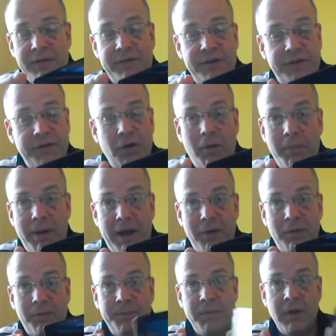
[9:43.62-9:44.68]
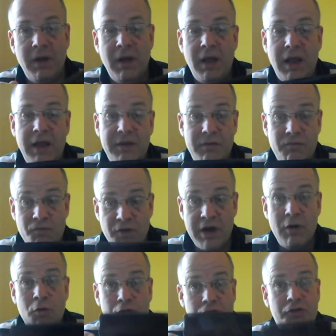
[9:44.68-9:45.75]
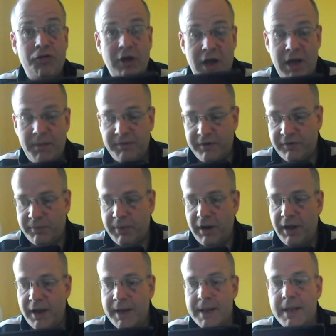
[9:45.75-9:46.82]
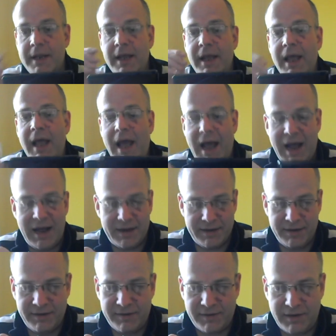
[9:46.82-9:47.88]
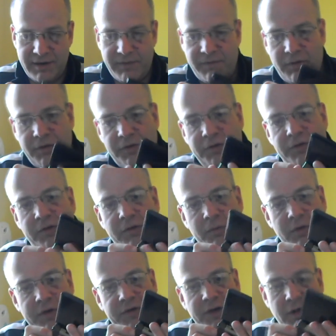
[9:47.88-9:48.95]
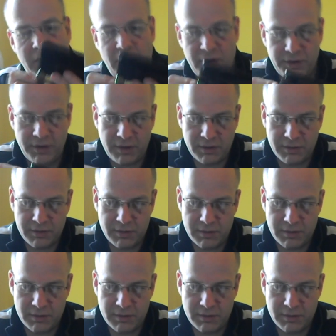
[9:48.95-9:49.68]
so the top panel, is a real sharp display. And if I just switch it on,